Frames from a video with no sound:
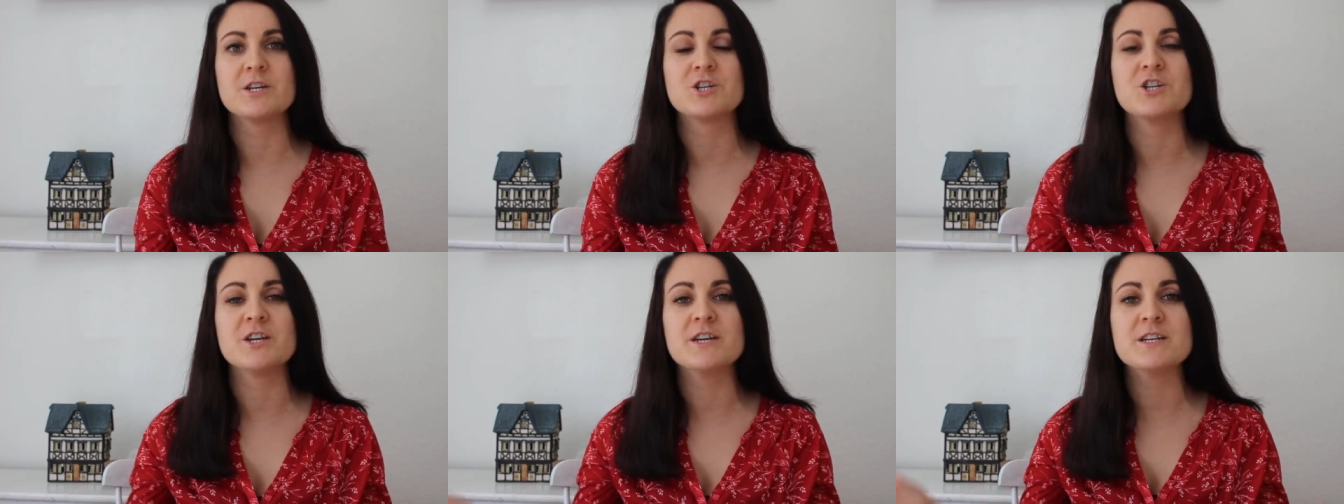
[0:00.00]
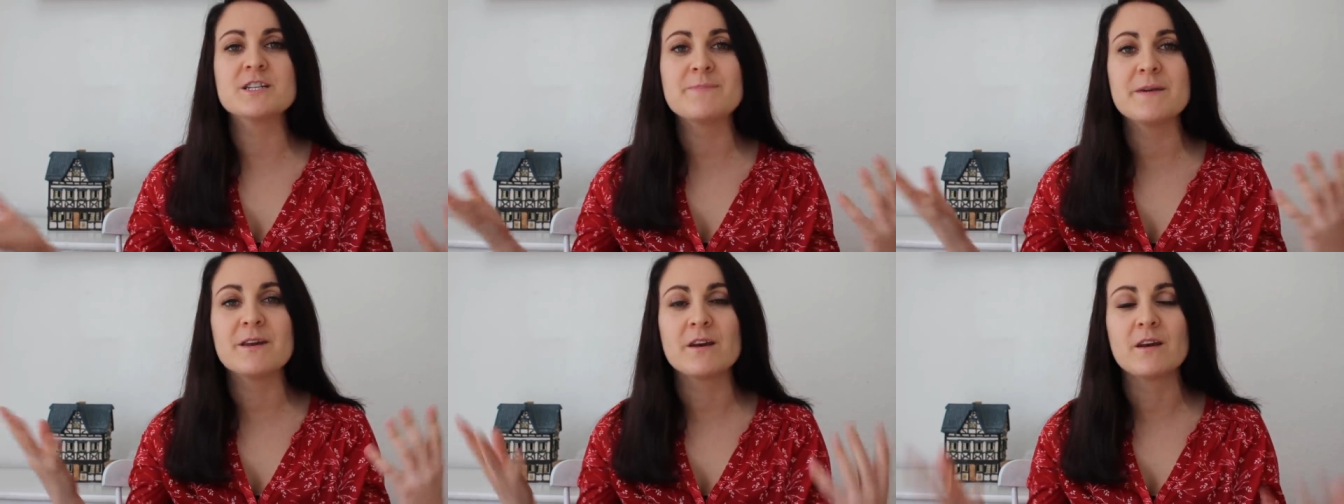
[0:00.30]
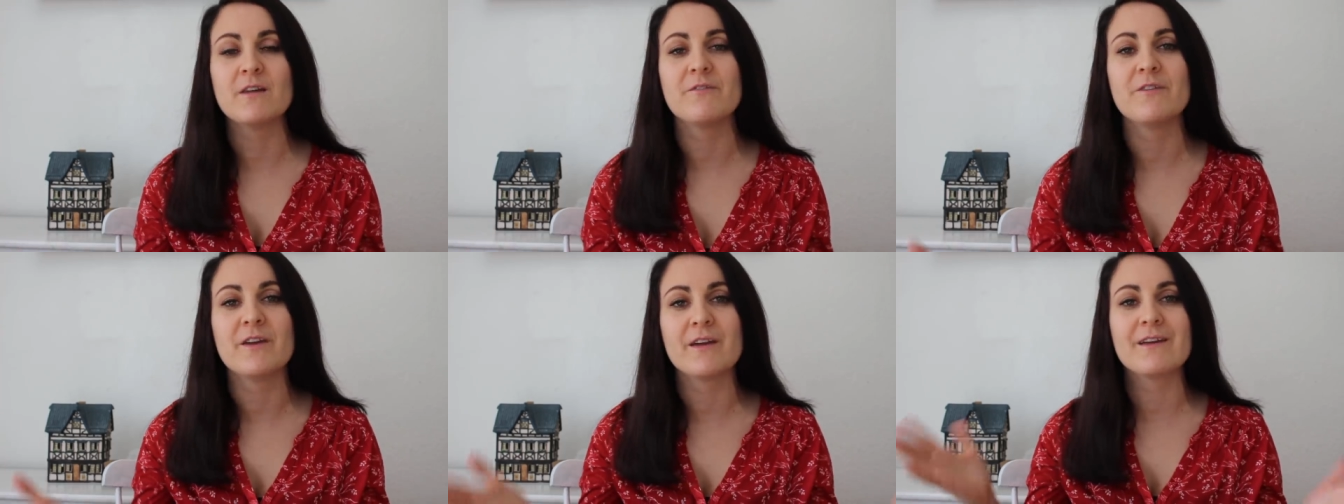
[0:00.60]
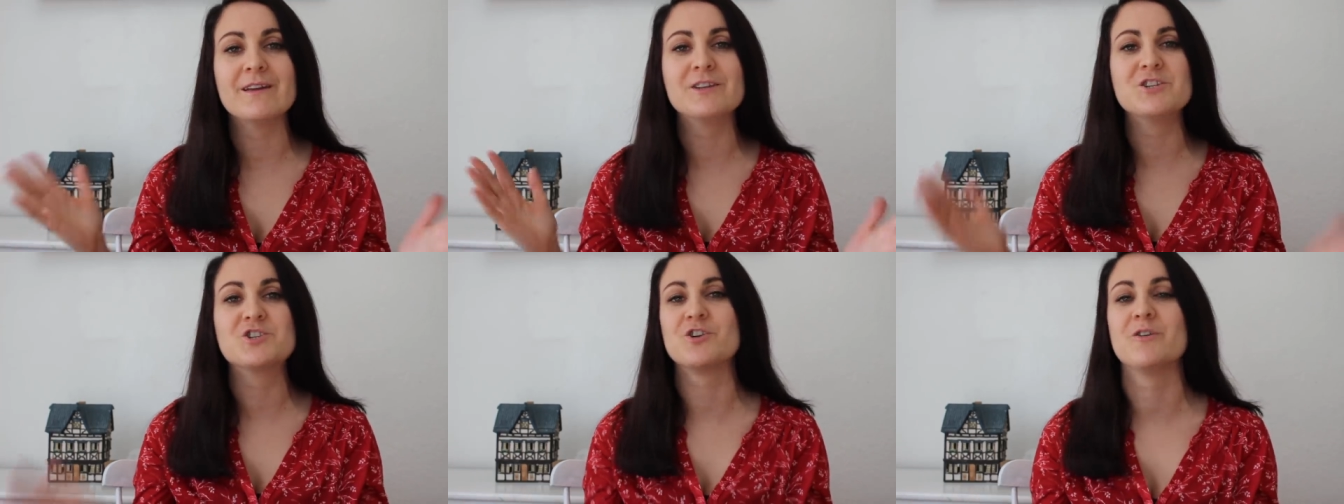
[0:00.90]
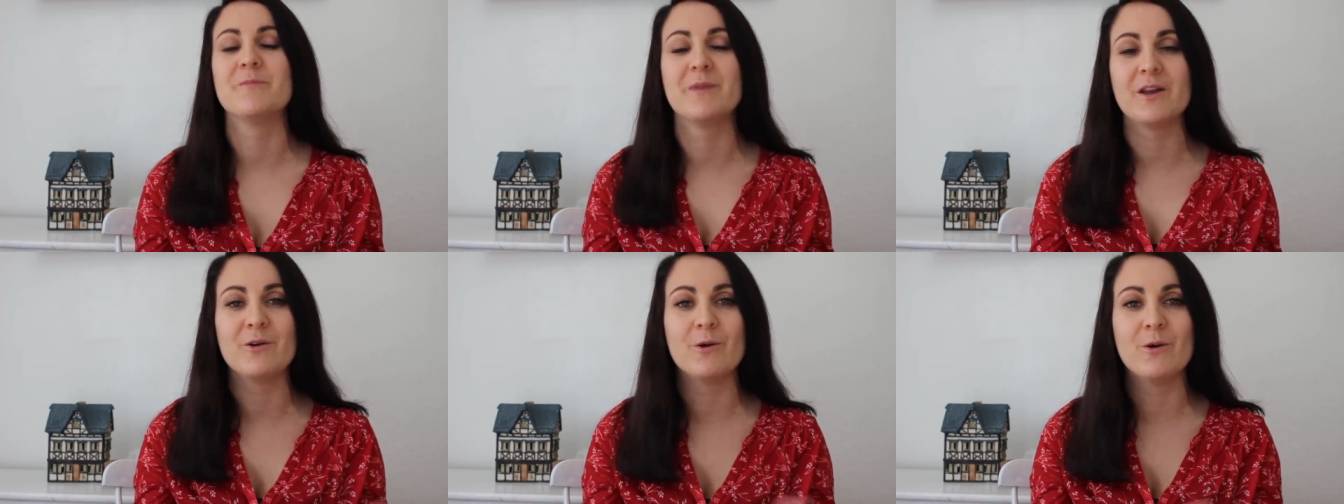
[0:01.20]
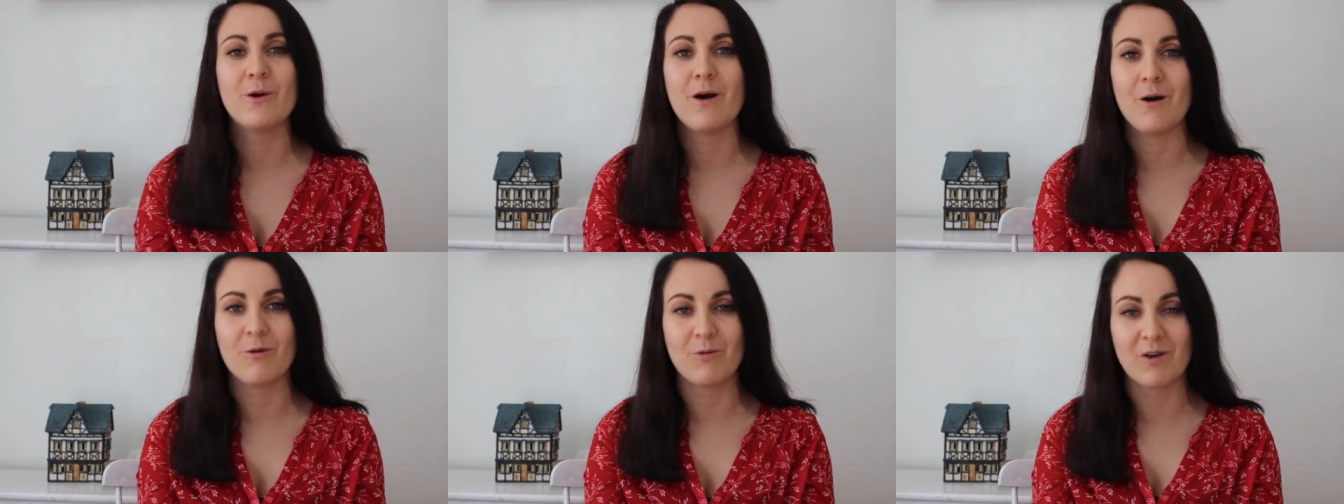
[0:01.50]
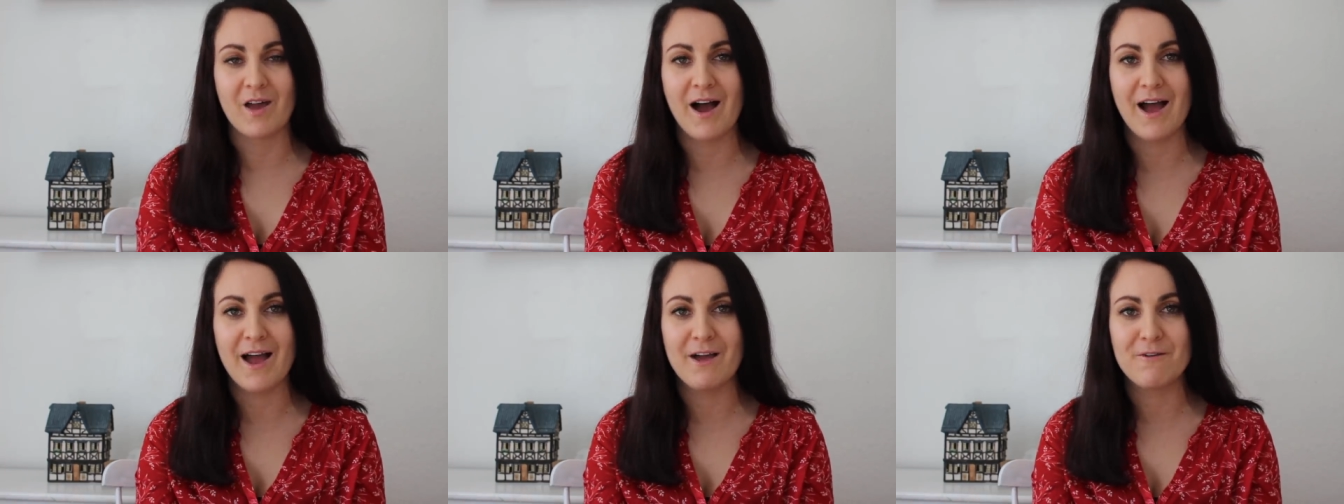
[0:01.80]
She has been living in Germany her whole
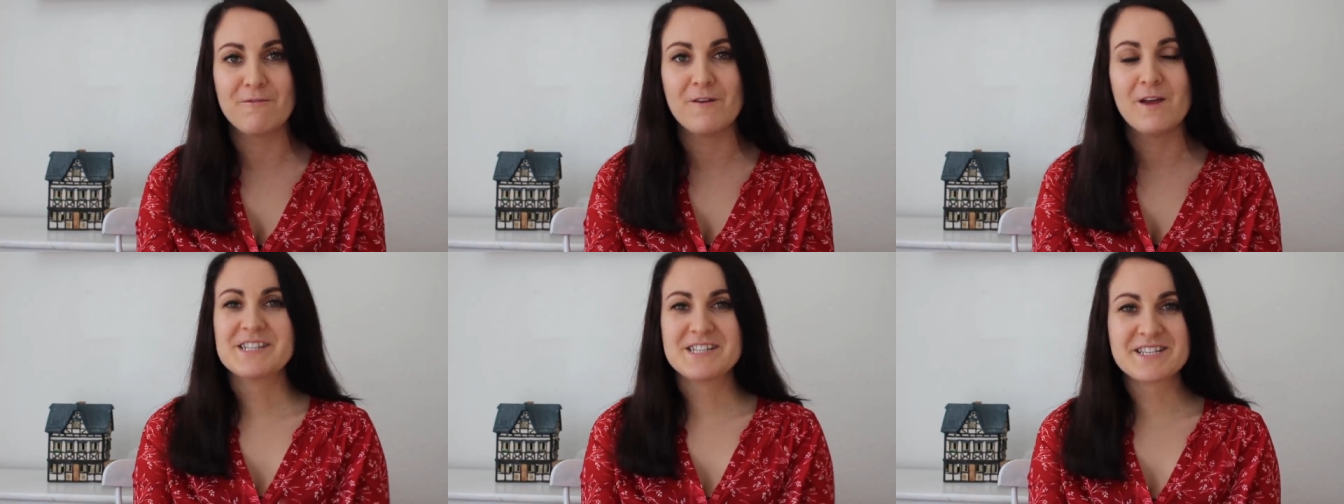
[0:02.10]
life.